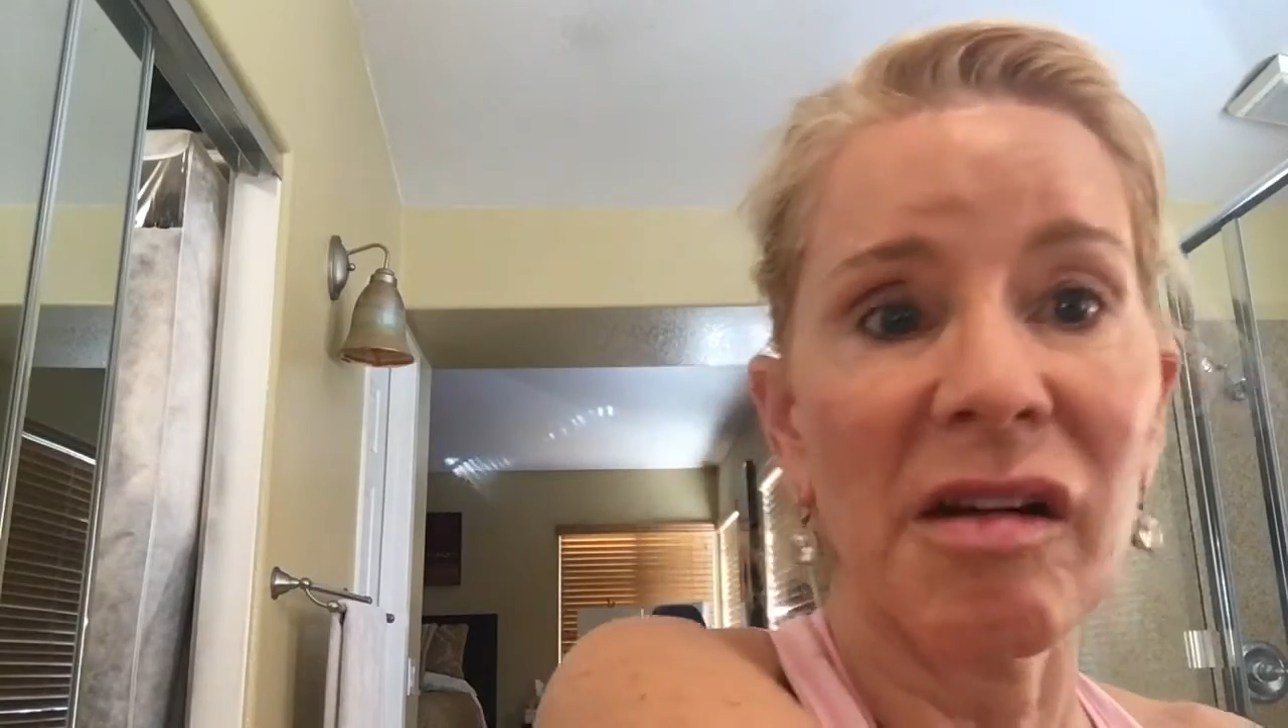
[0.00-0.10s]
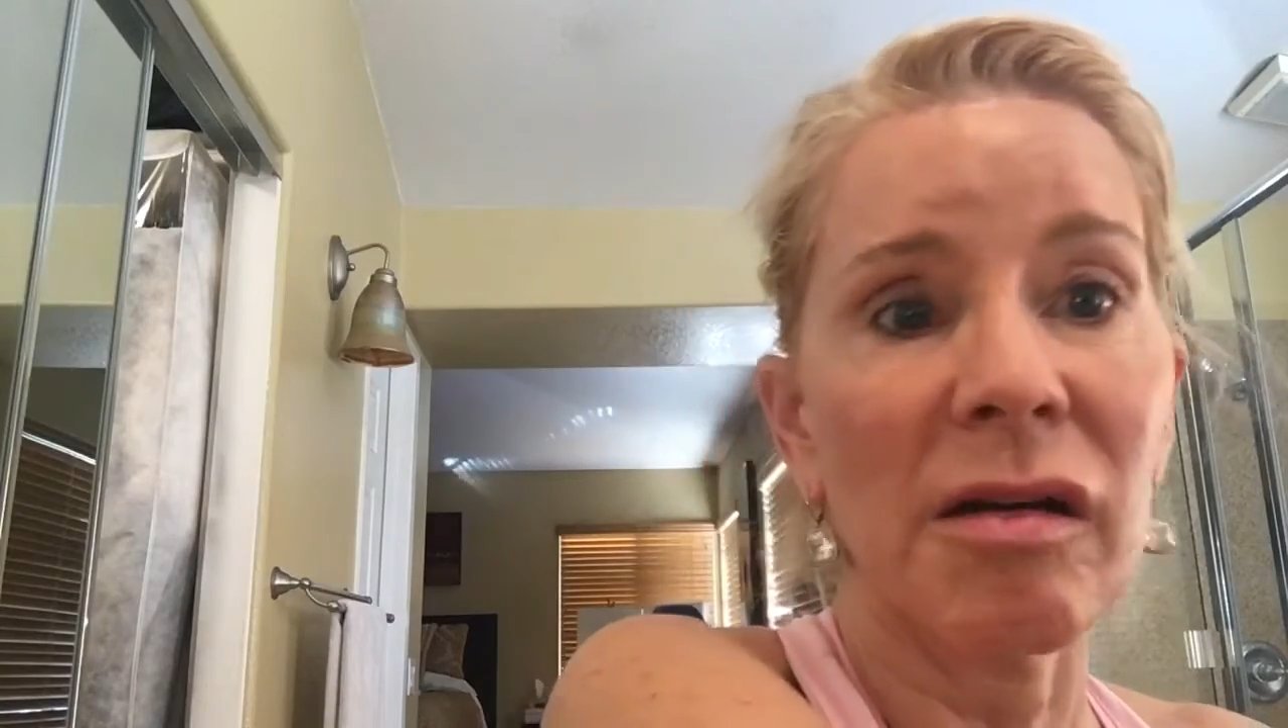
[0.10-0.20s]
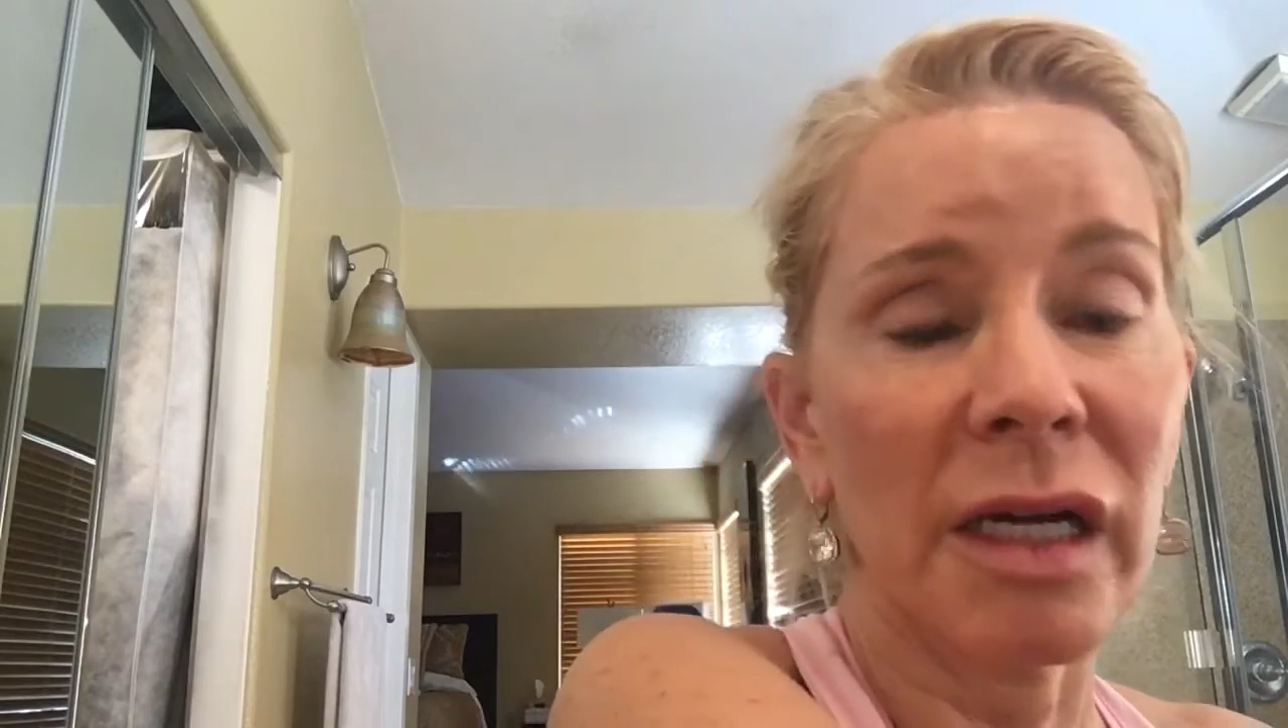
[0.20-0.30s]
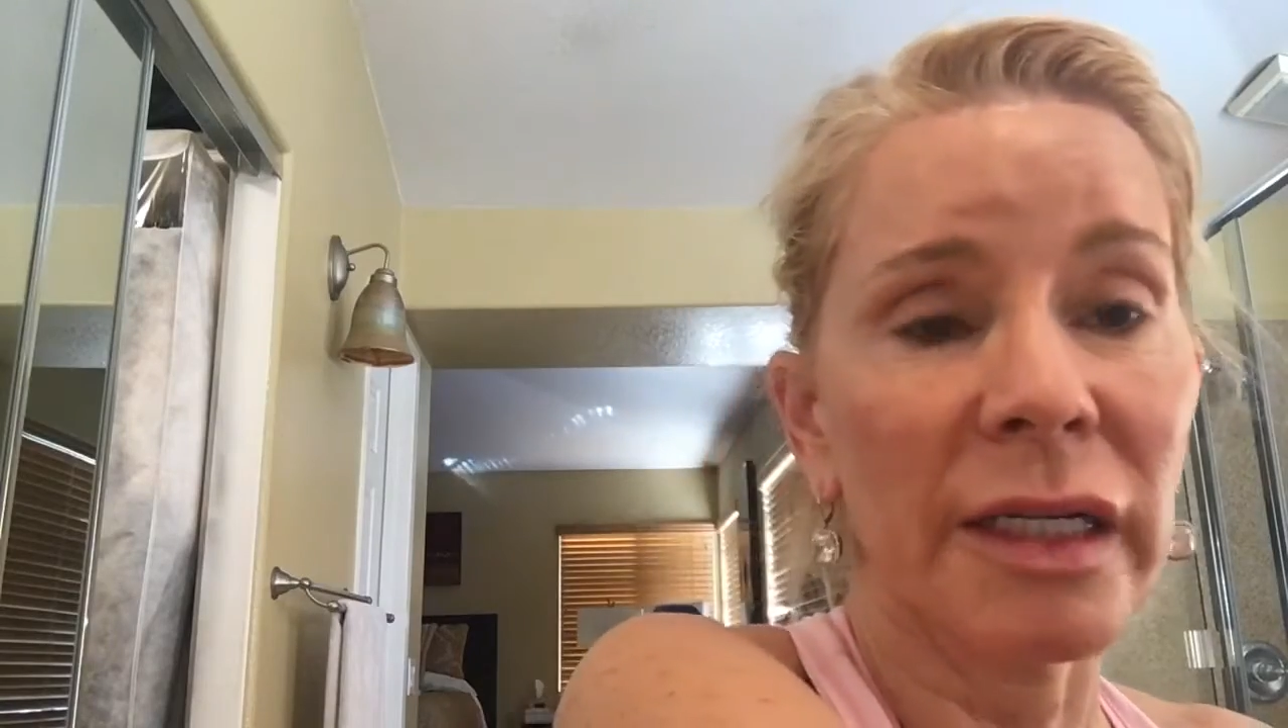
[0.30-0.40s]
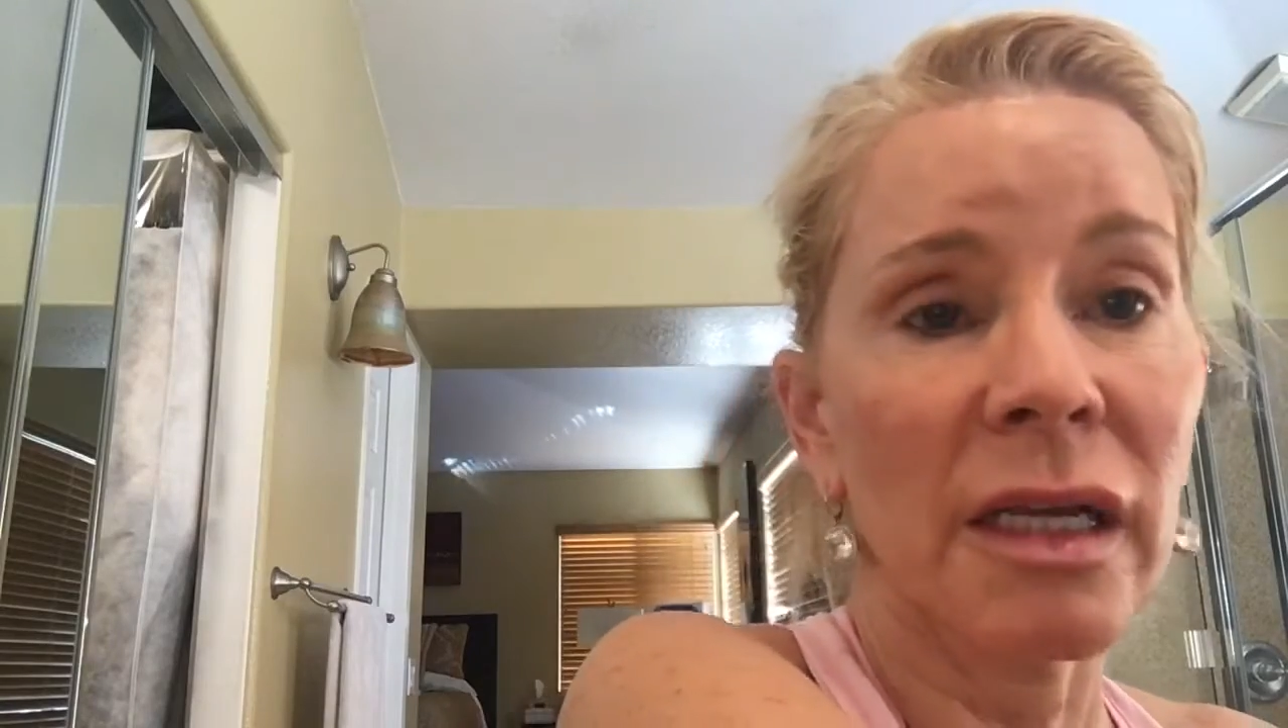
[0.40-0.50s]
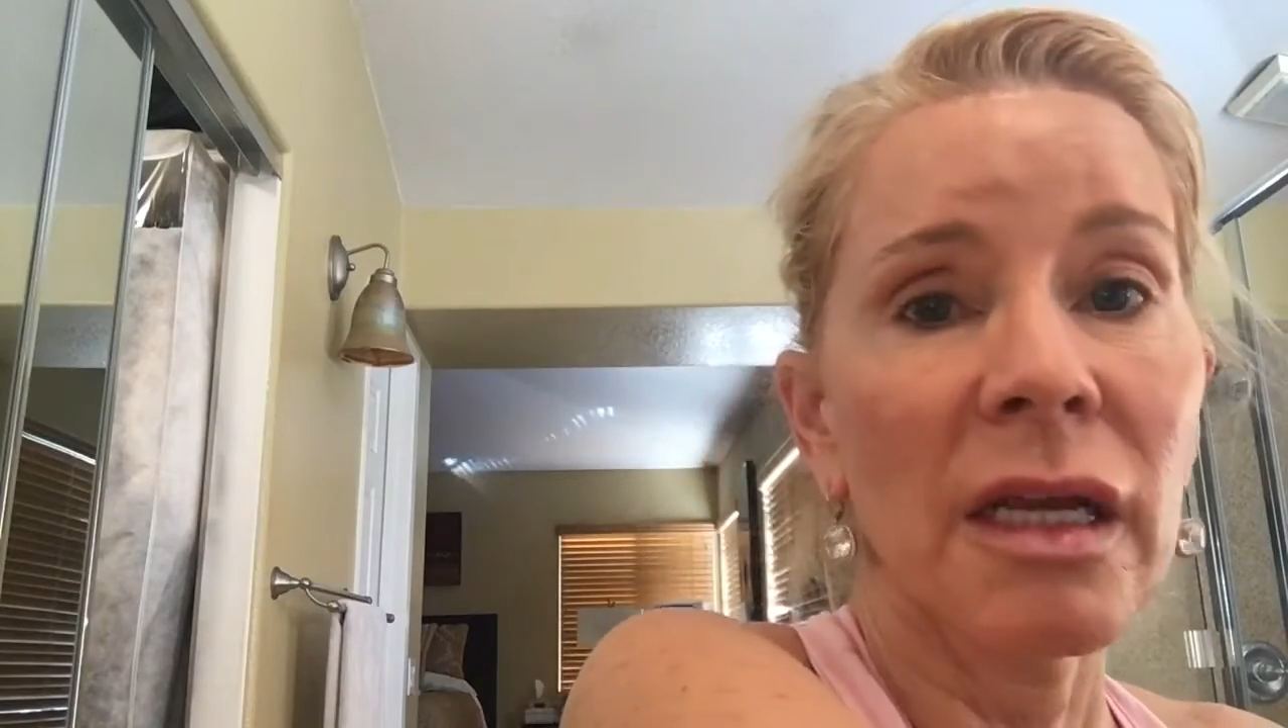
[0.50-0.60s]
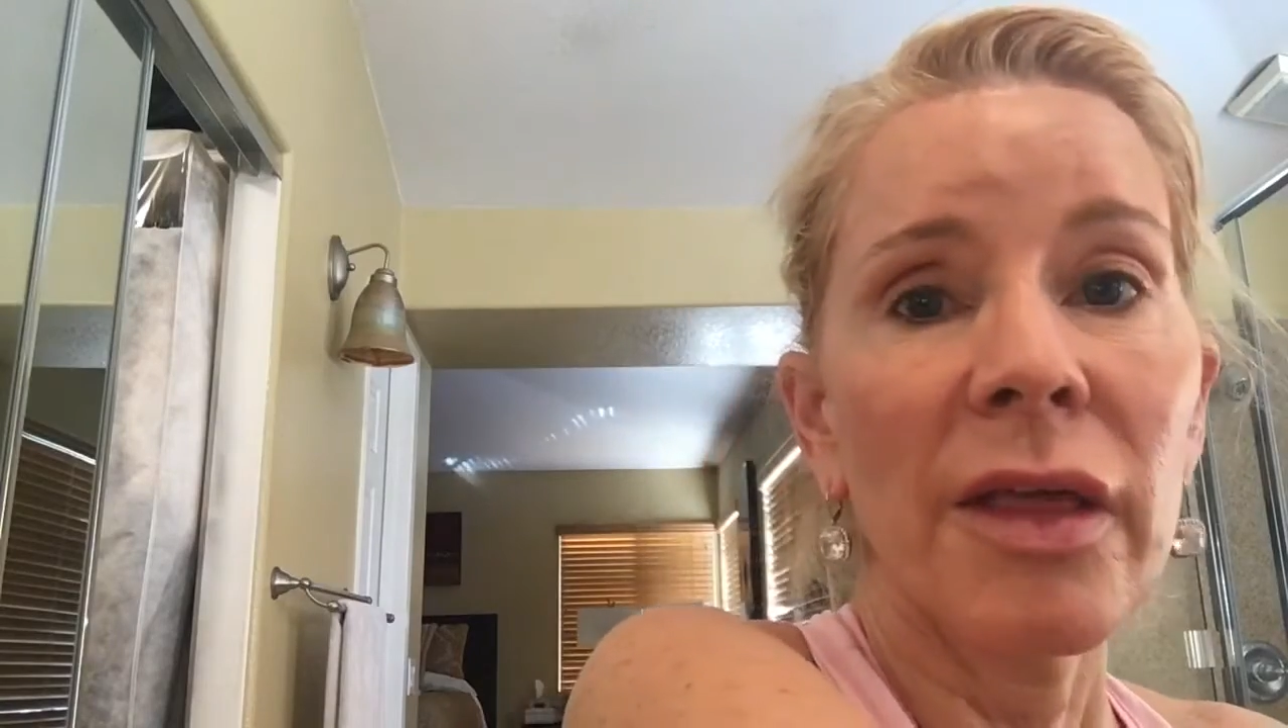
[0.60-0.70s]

on.